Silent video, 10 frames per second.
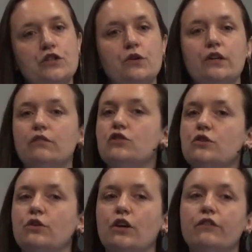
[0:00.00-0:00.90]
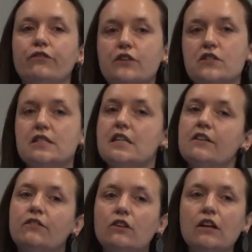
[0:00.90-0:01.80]
You could do good versus
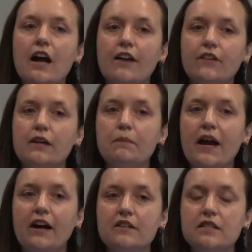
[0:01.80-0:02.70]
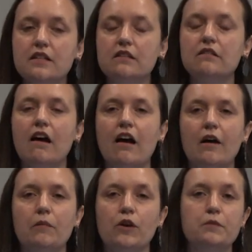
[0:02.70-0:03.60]
evil kind of a comparison.
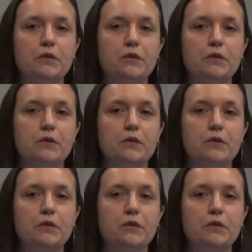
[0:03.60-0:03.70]
Um, could